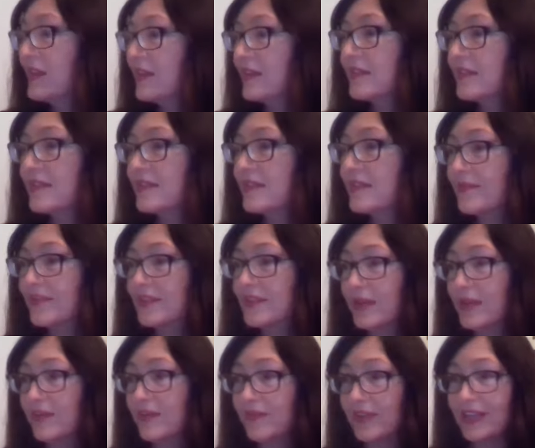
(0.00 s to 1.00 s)
It seems to
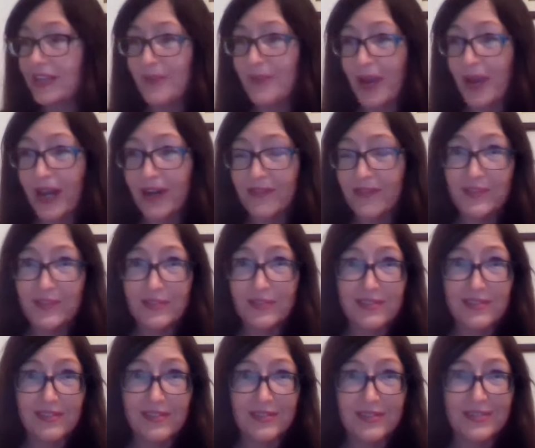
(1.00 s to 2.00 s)
be really powerful
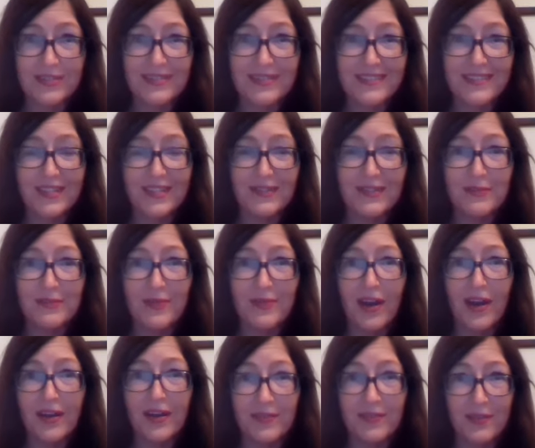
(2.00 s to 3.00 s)
to
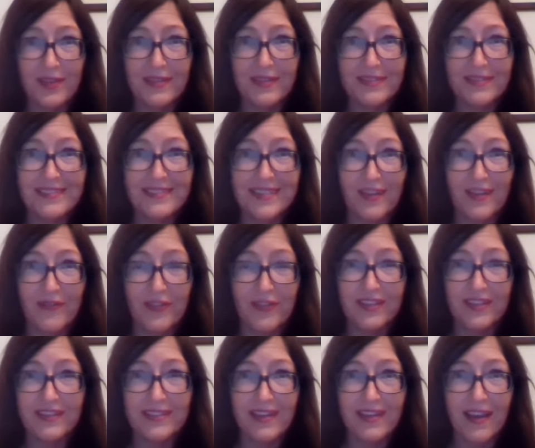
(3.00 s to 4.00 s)
work with
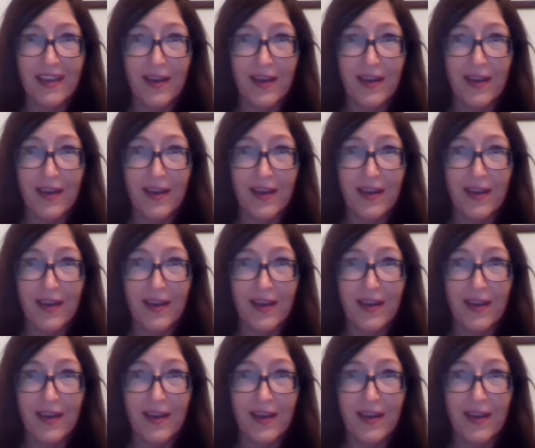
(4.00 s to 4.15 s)
different